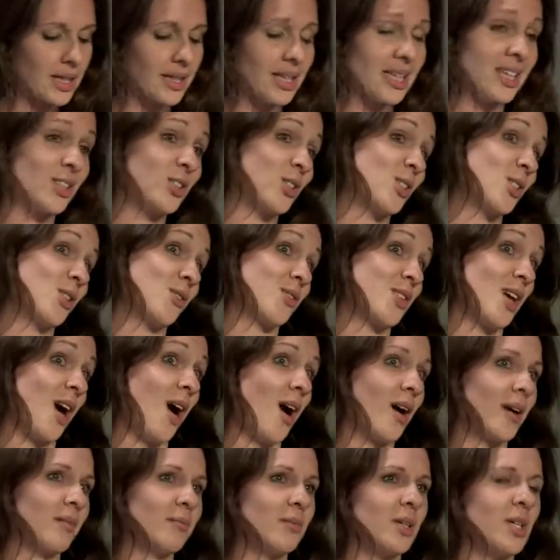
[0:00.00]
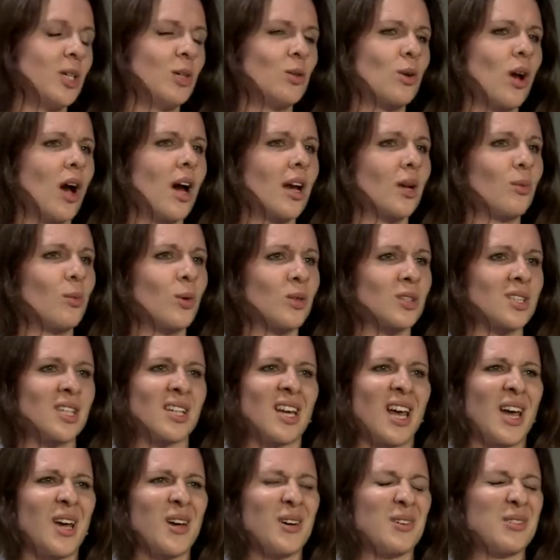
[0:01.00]
in the interest of time, you kind of want to
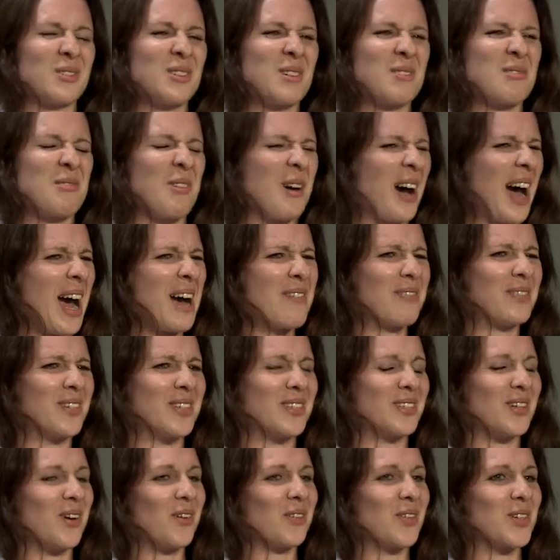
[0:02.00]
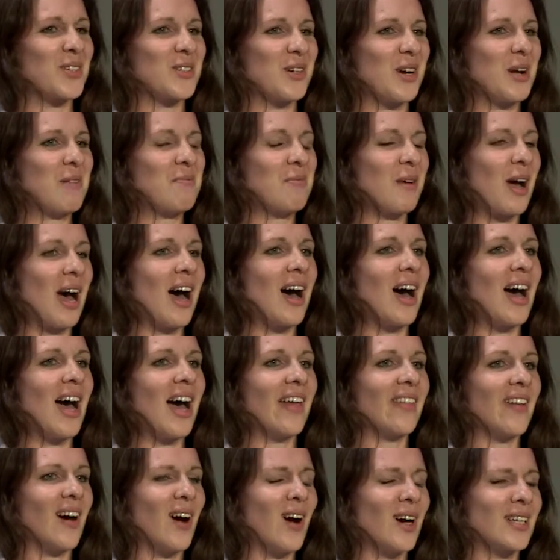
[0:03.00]
know what happened on the trip uh,
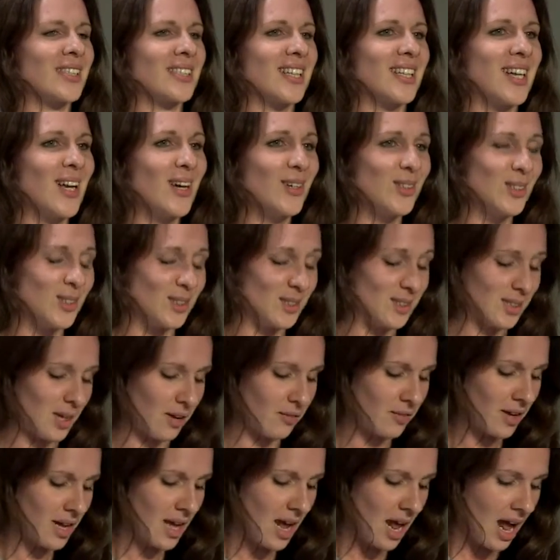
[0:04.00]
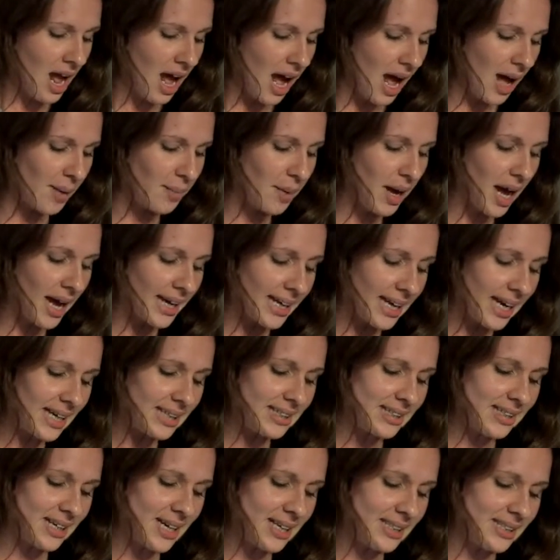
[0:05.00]
and the highs and the lows and stuff. Um, I
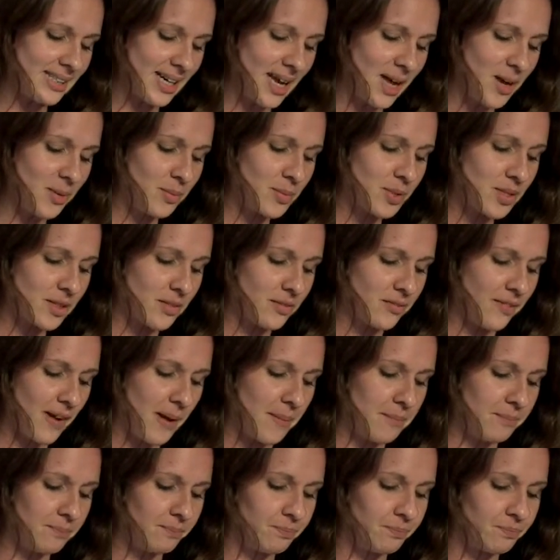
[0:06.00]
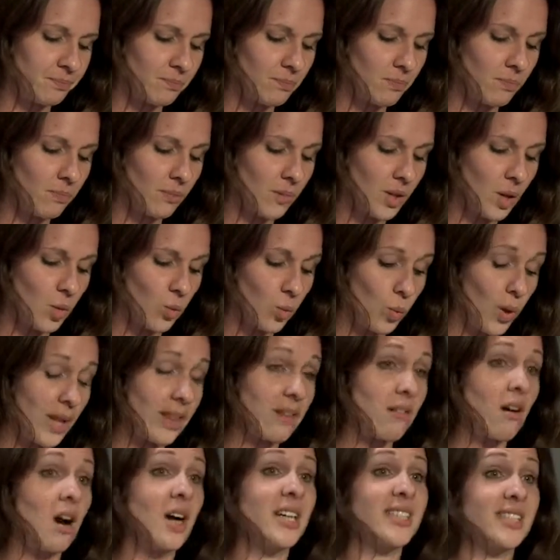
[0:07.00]
guess in terms of um,
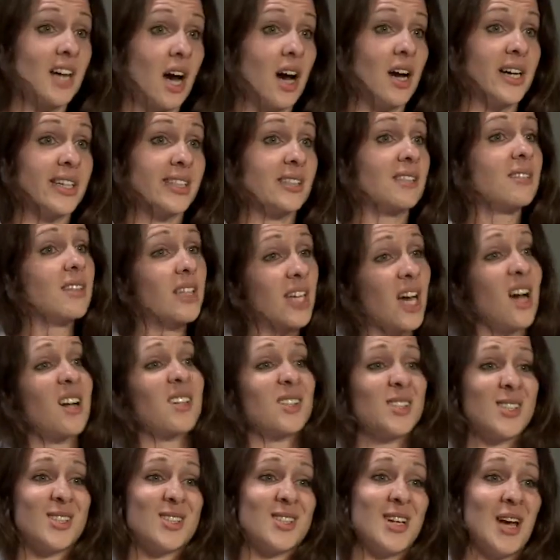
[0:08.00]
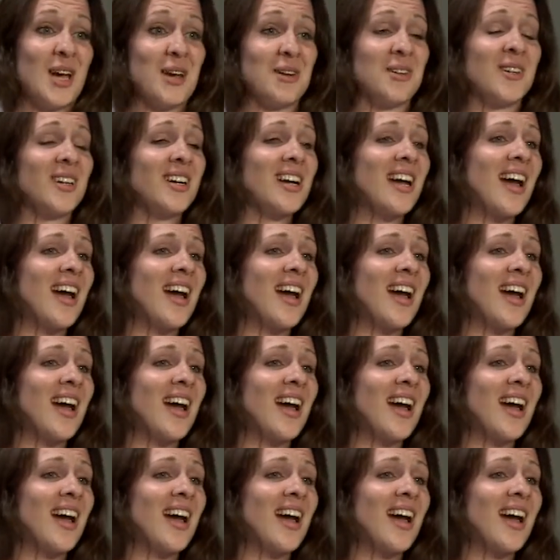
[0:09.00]
whether I died, the answer is no.